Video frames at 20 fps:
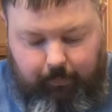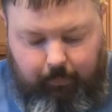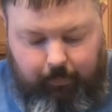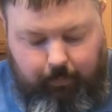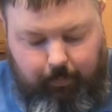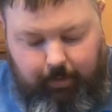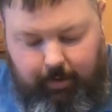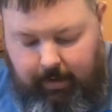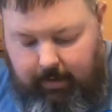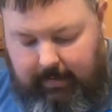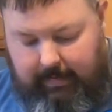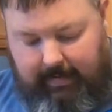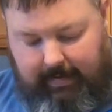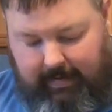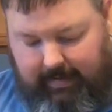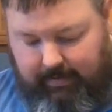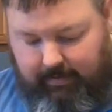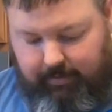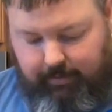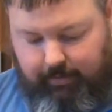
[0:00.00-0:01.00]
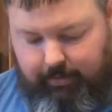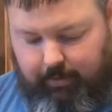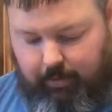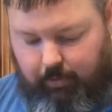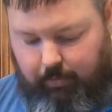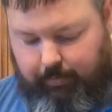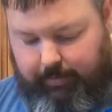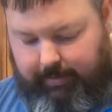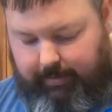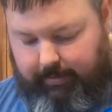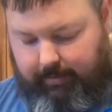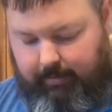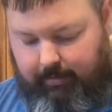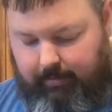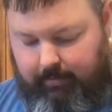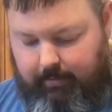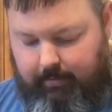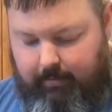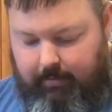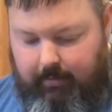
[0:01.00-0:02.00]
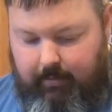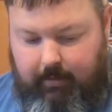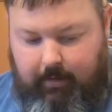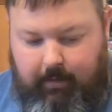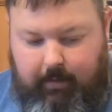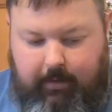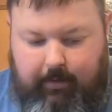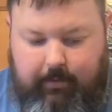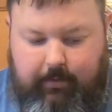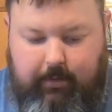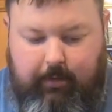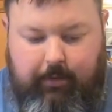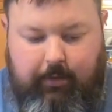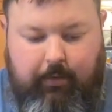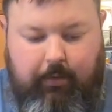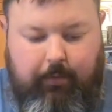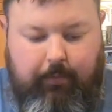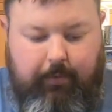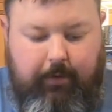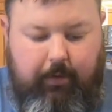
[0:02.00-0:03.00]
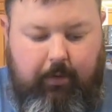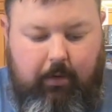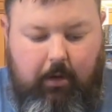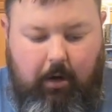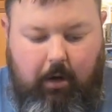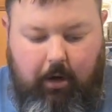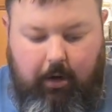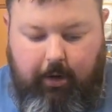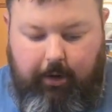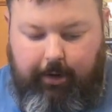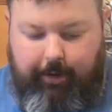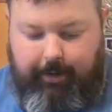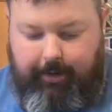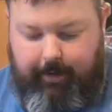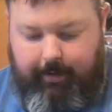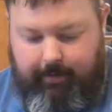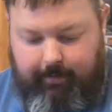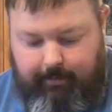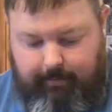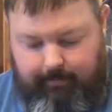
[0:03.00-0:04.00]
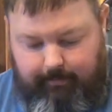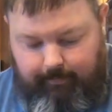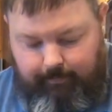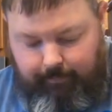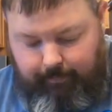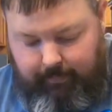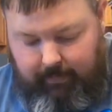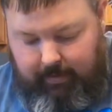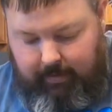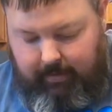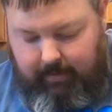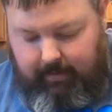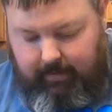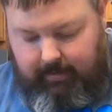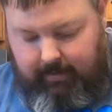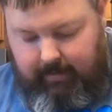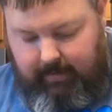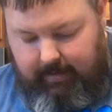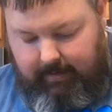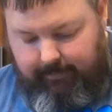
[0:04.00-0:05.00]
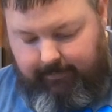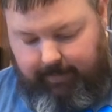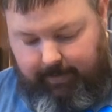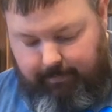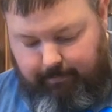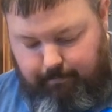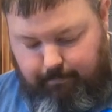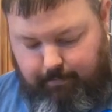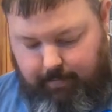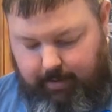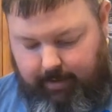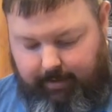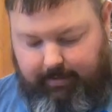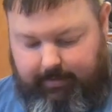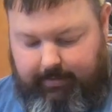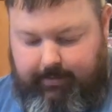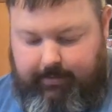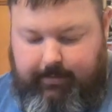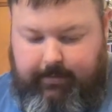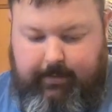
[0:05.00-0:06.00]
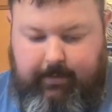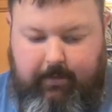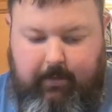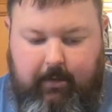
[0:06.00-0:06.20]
we're not going to do a real hard, heavy mix.